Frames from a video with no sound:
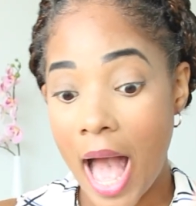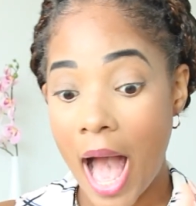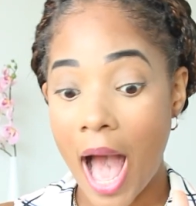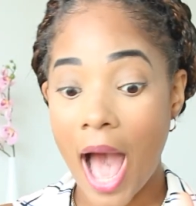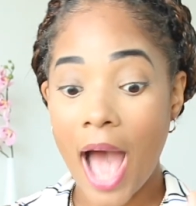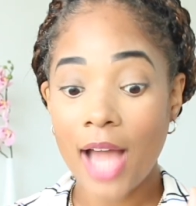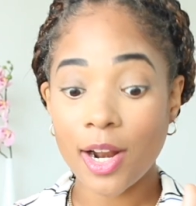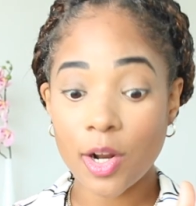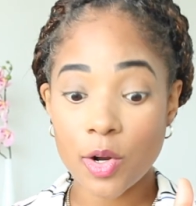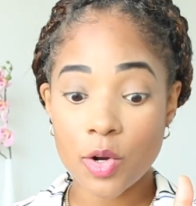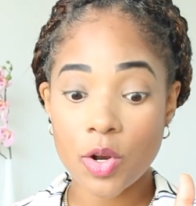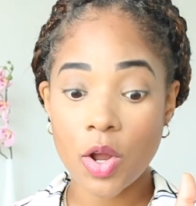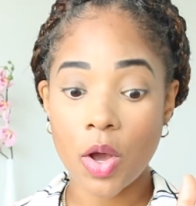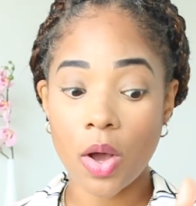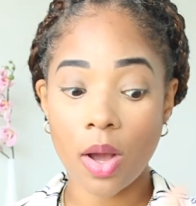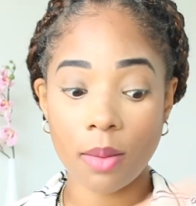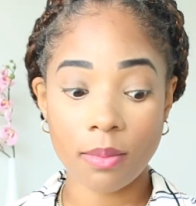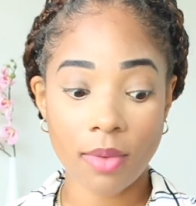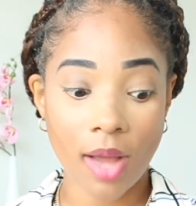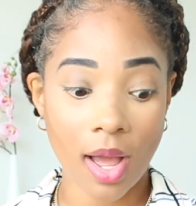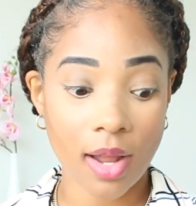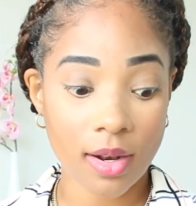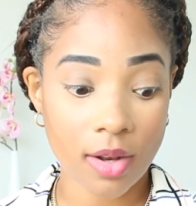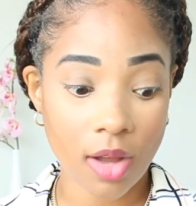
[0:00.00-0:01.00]
I don't know,
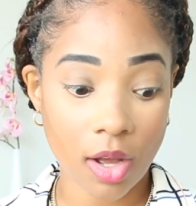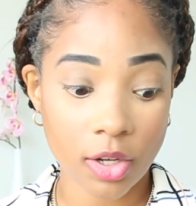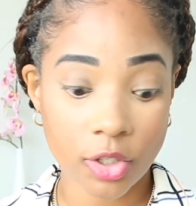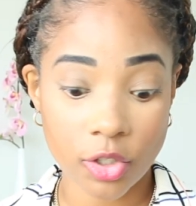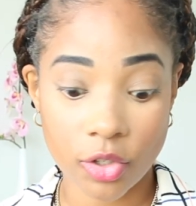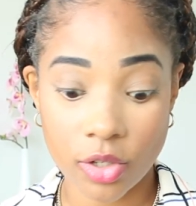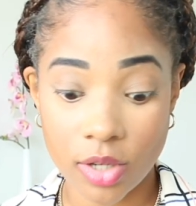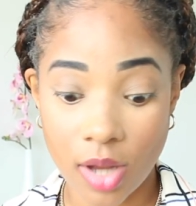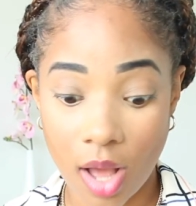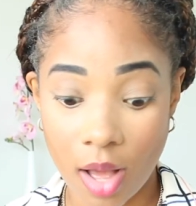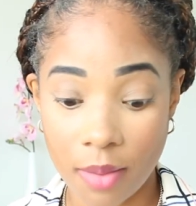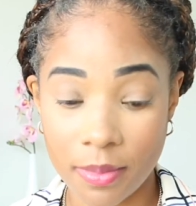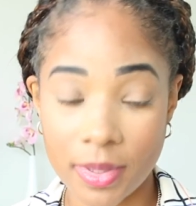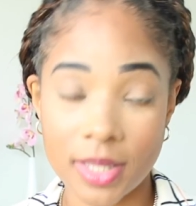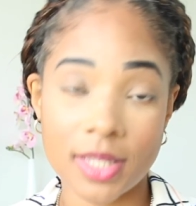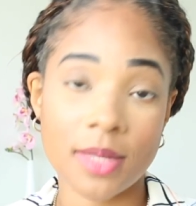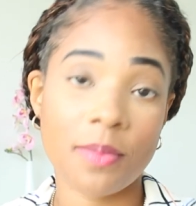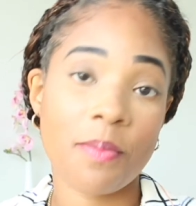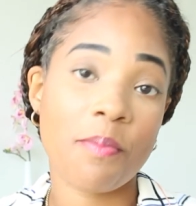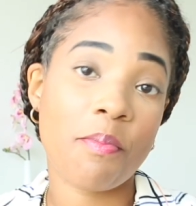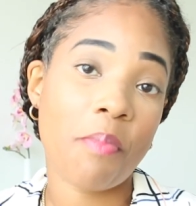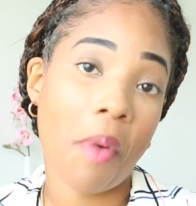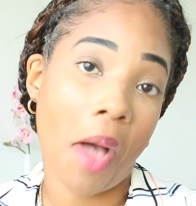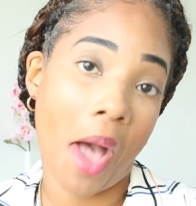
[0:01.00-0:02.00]
I'm not Nostradamus,
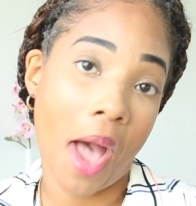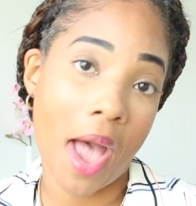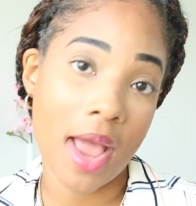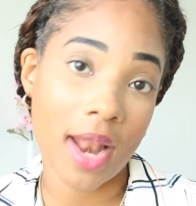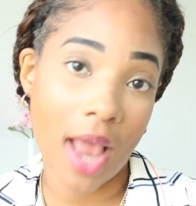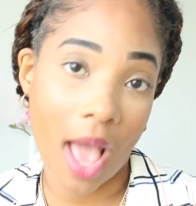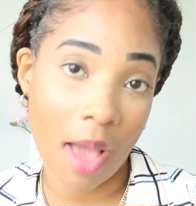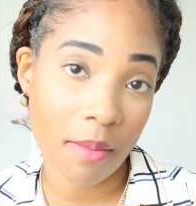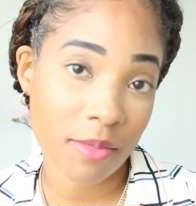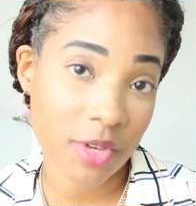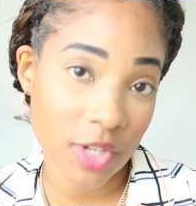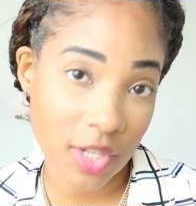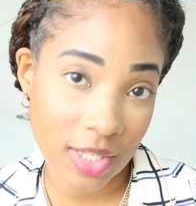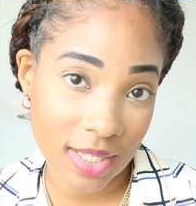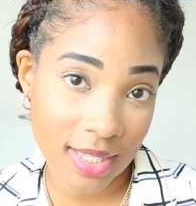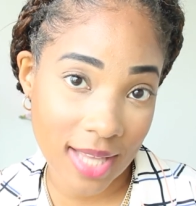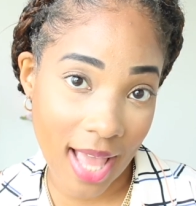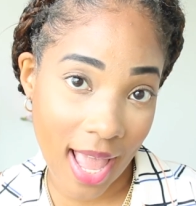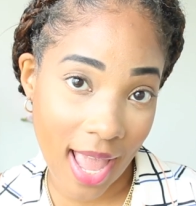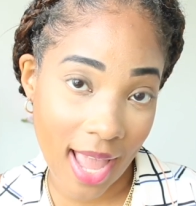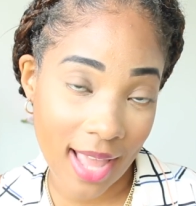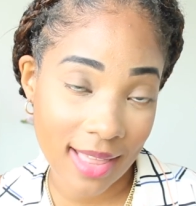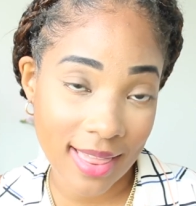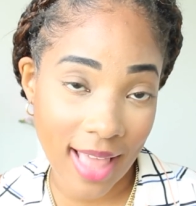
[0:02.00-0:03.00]
but I'm just
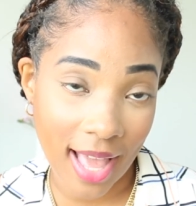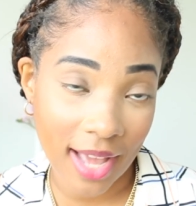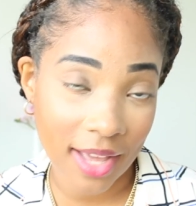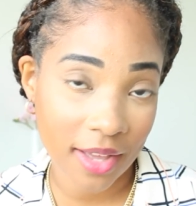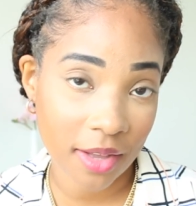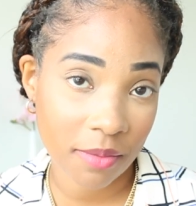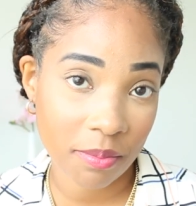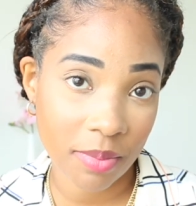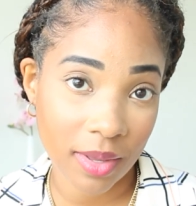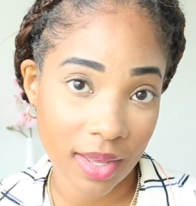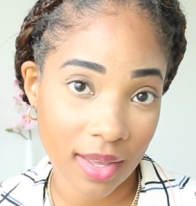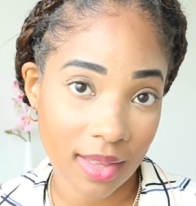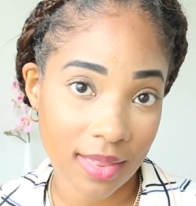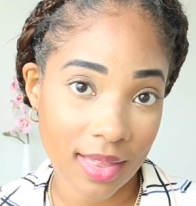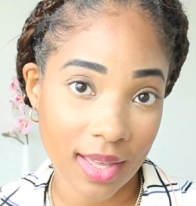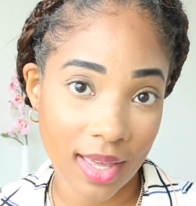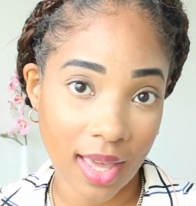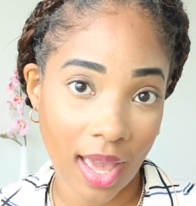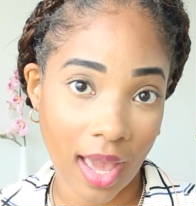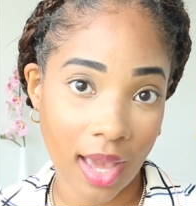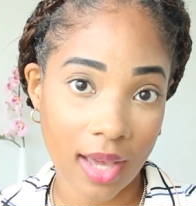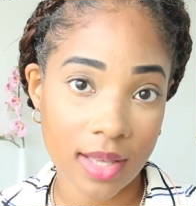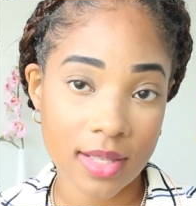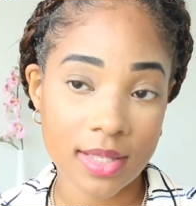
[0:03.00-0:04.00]
saying that could be the
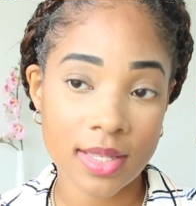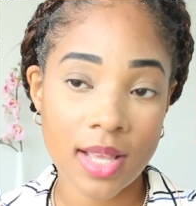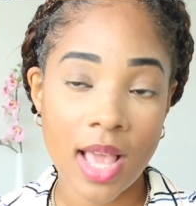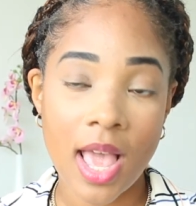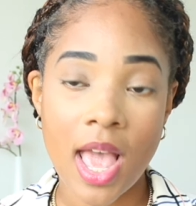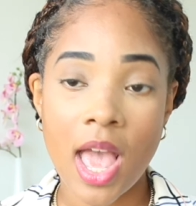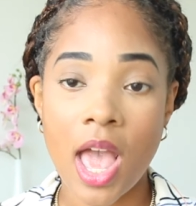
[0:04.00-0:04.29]
case.